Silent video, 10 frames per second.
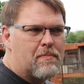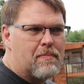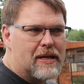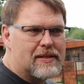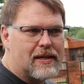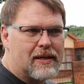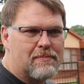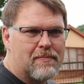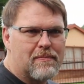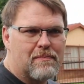busy
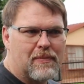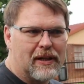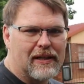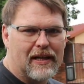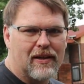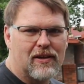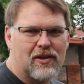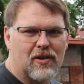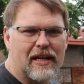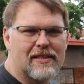building,
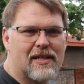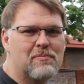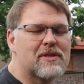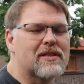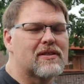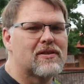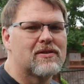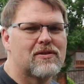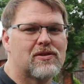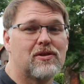you get tempted
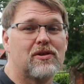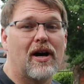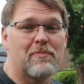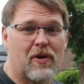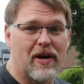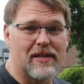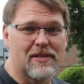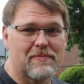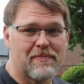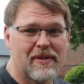to do
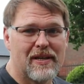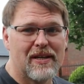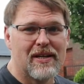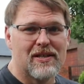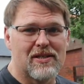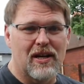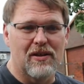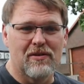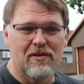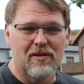upgrades.
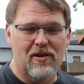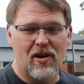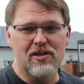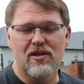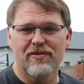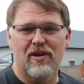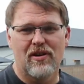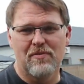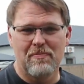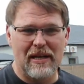So cost of
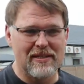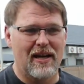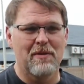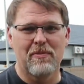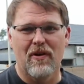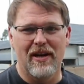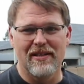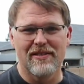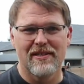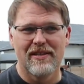car plus
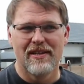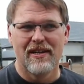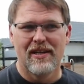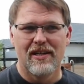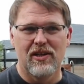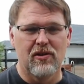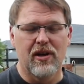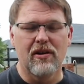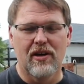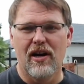upgrades, you
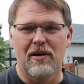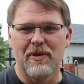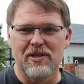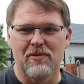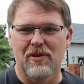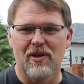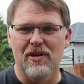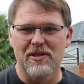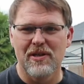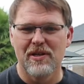don't know how much it will
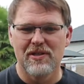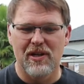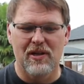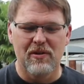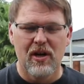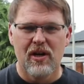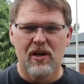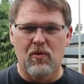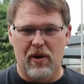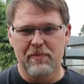cost. So
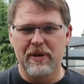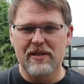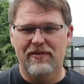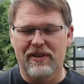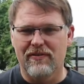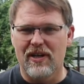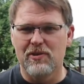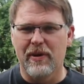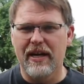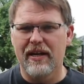one piece of
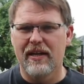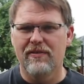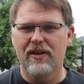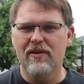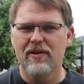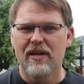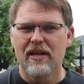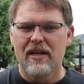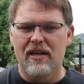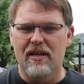advice we can give you
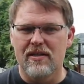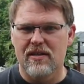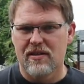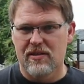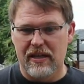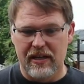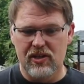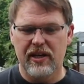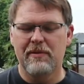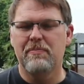is
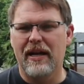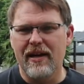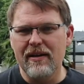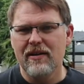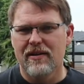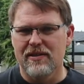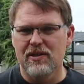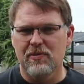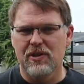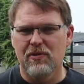initially plan, this
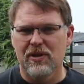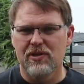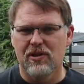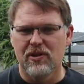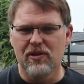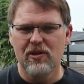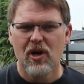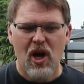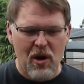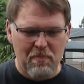is what you want to do,
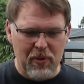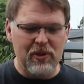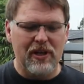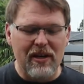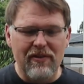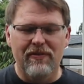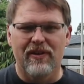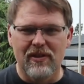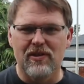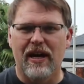put
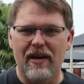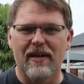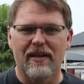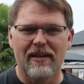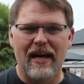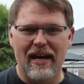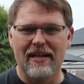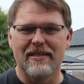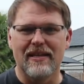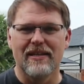everything together
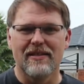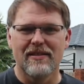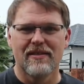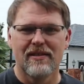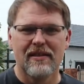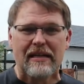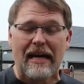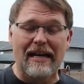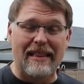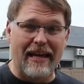as is,
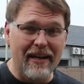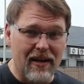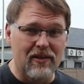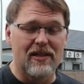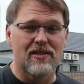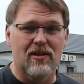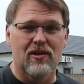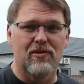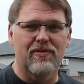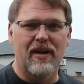and then only
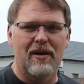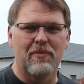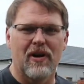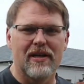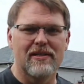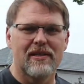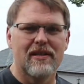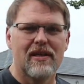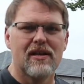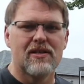start with the upgrades.
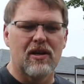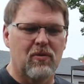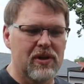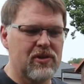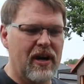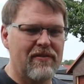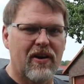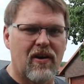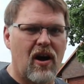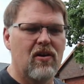So once you have
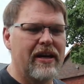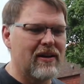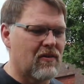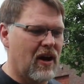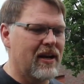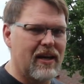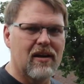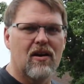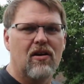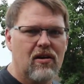a rolling,
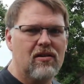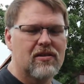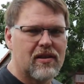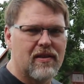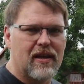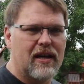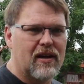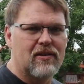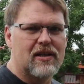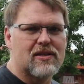running car, then
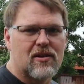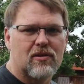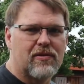only start